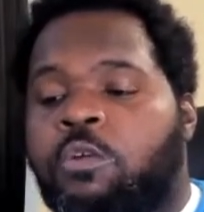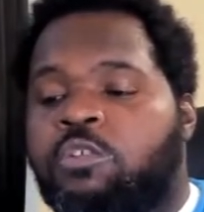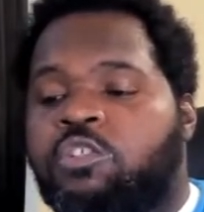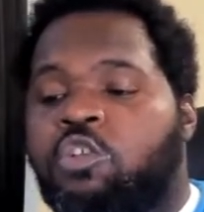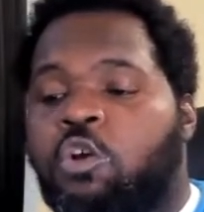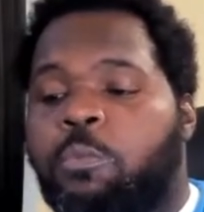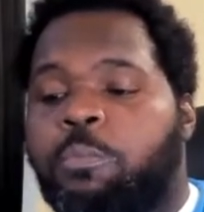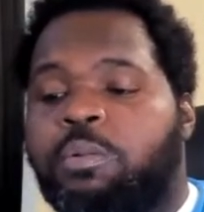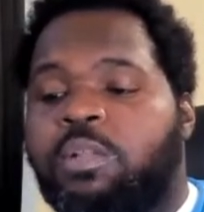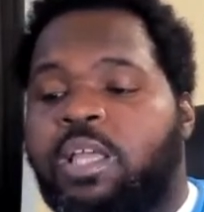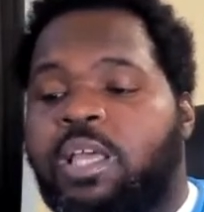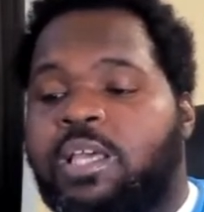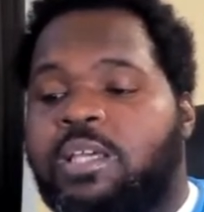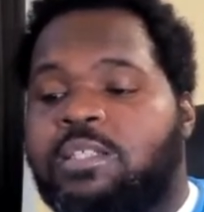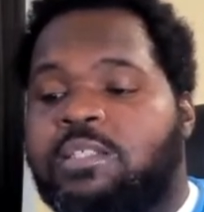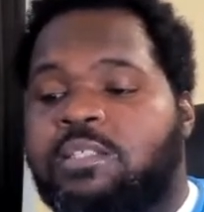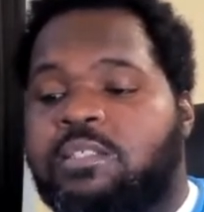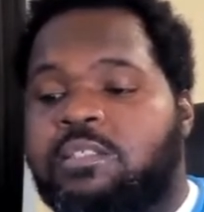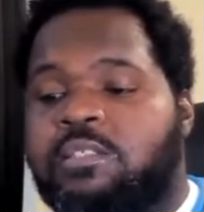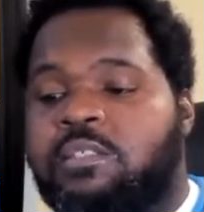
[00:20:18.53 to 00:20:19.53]
There was no
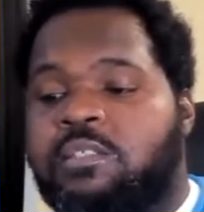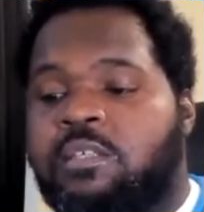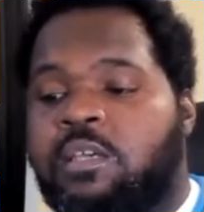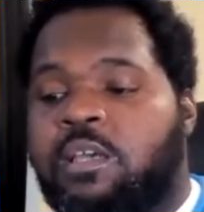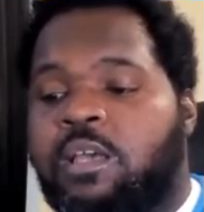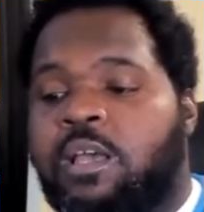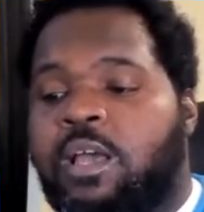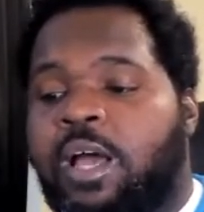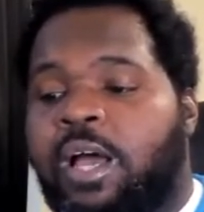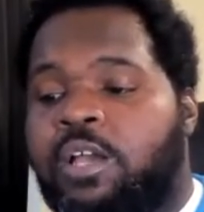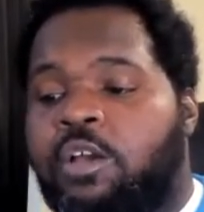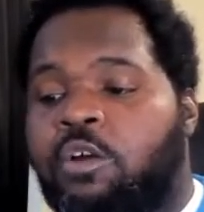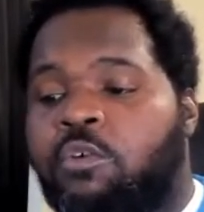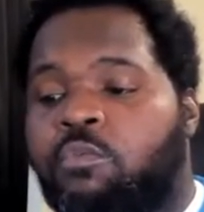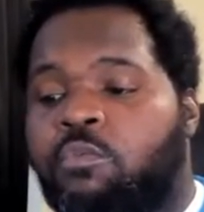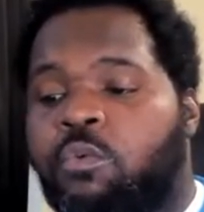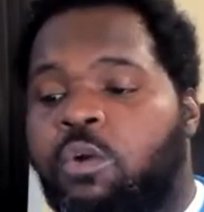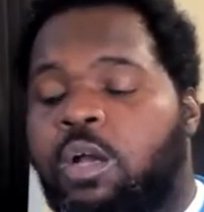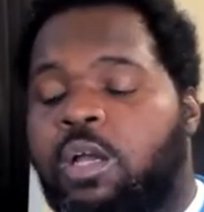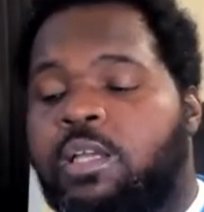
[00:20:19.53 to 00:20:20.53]
place I
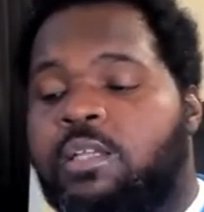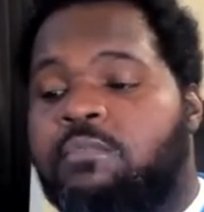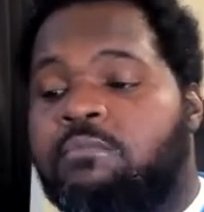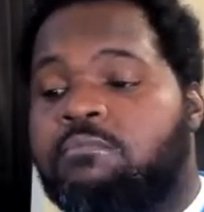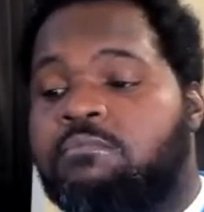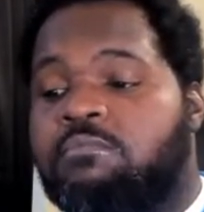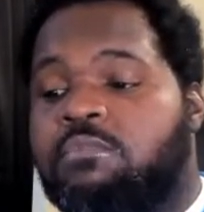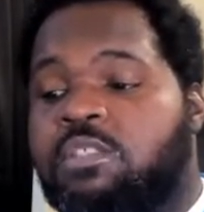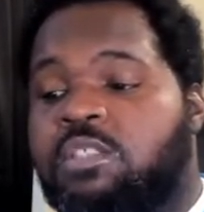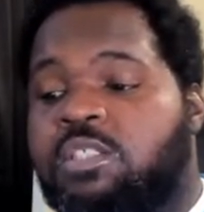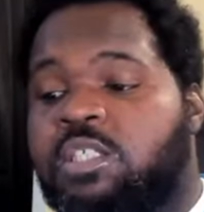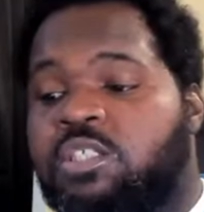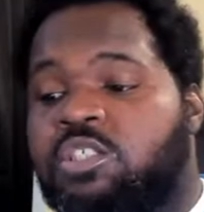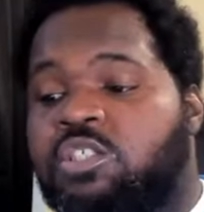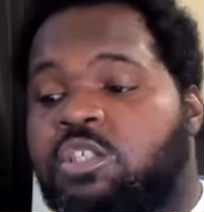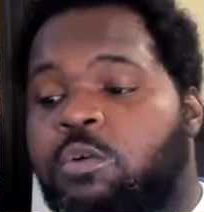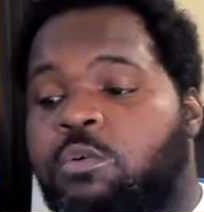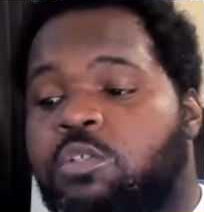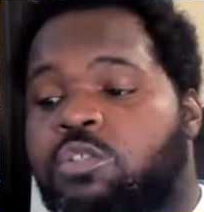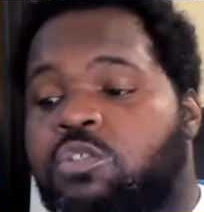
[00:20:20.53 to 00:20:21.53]
could run
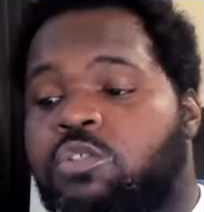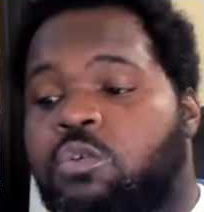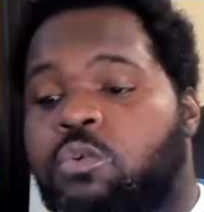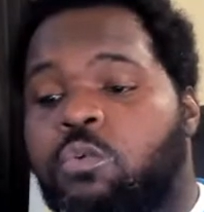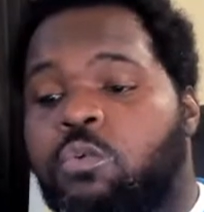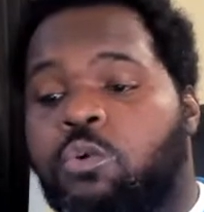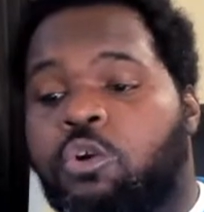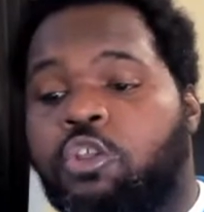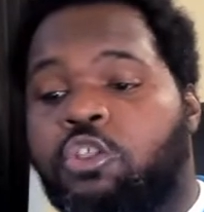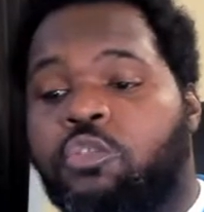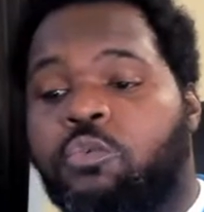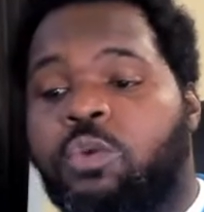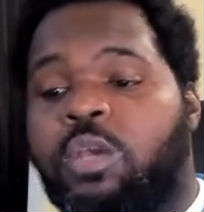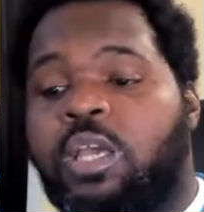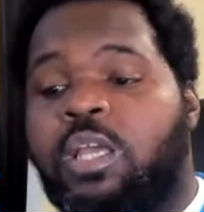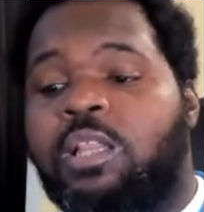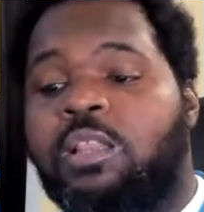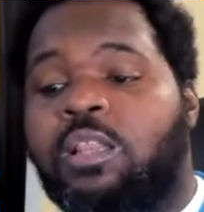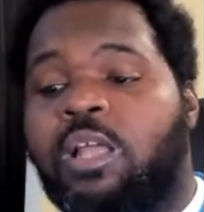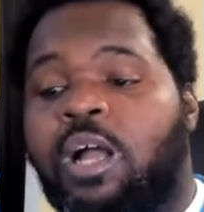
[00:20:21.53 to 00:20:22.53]
since there were two or
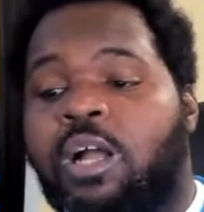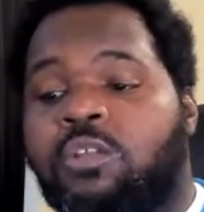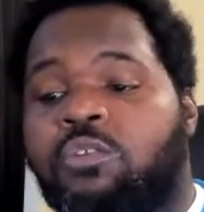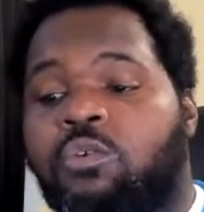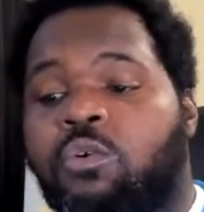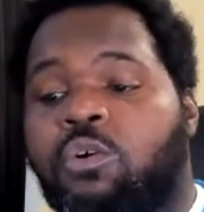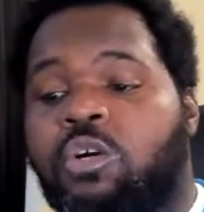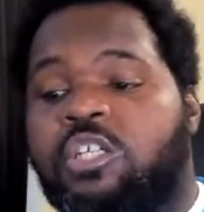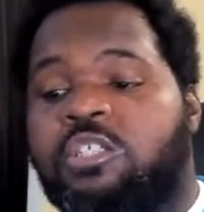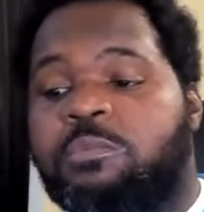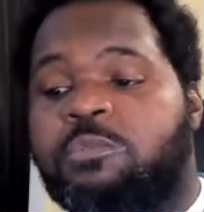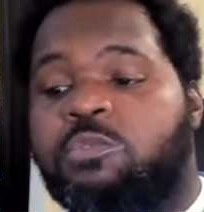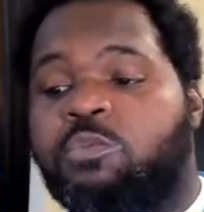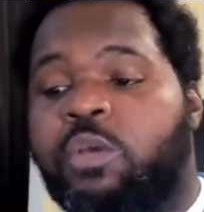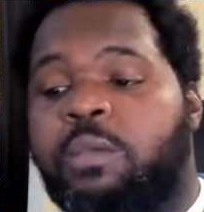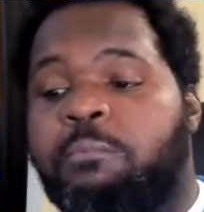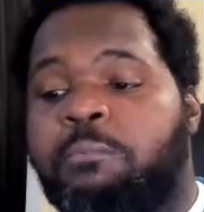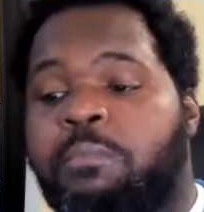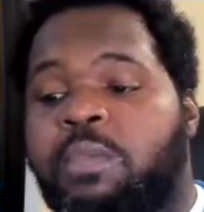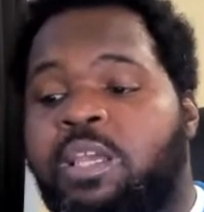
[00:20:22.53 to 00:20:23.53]
three locked doors
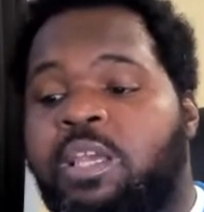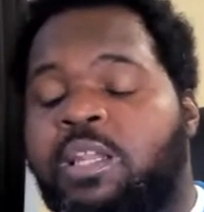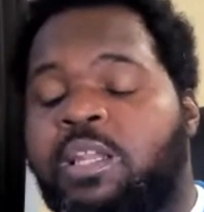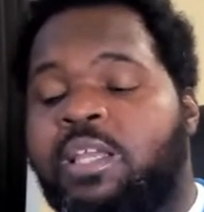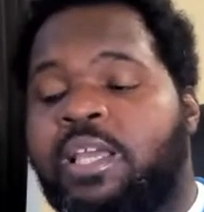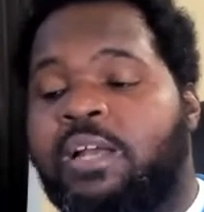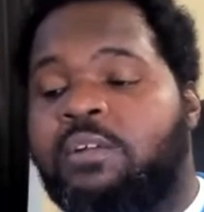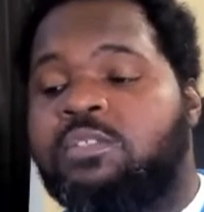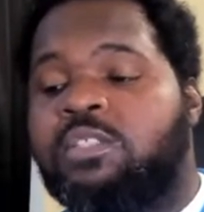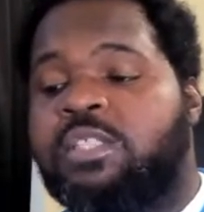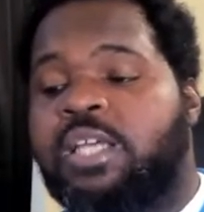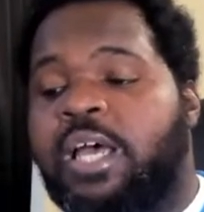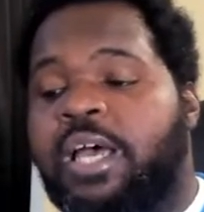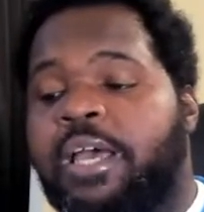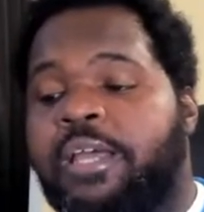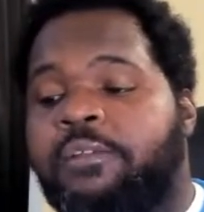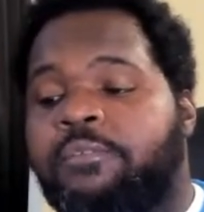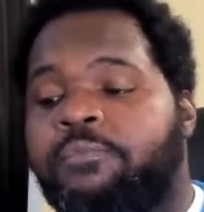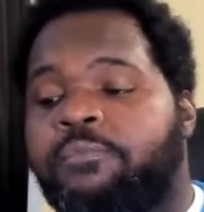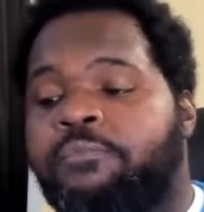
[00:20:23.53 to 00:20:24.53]
between me and the
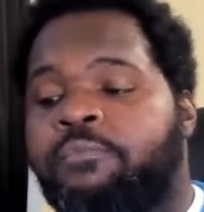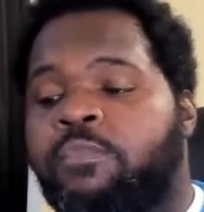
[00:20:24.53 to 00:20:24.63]
outside.